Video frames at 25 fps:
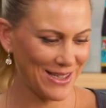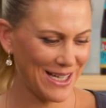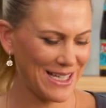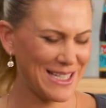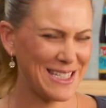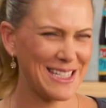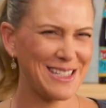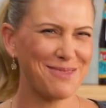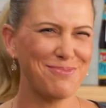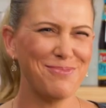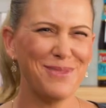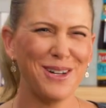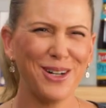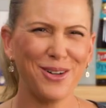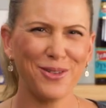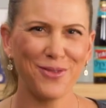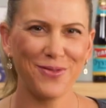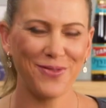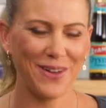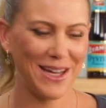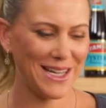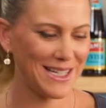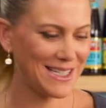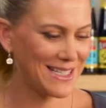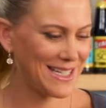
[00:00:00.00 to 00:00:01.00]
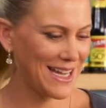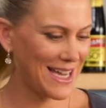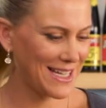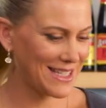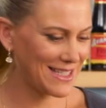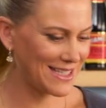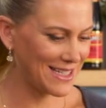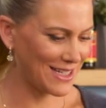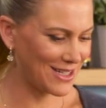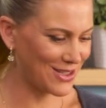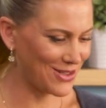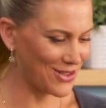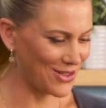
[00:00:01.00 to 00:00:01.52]
They smell
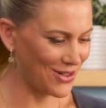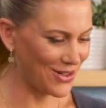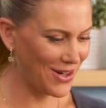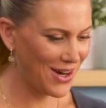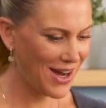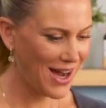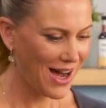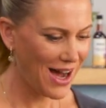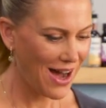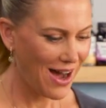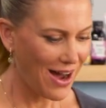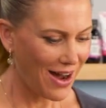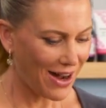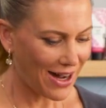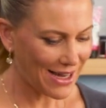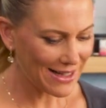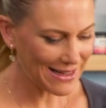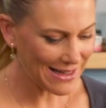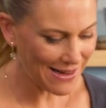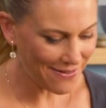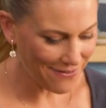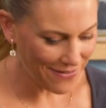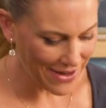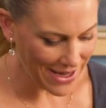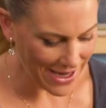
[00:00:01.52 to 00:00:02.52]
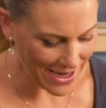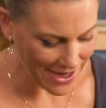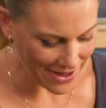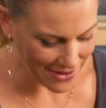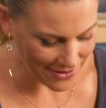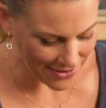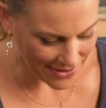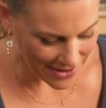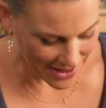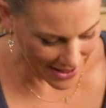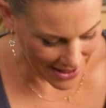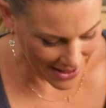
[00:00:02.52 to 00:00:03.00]
fantastic too. I love how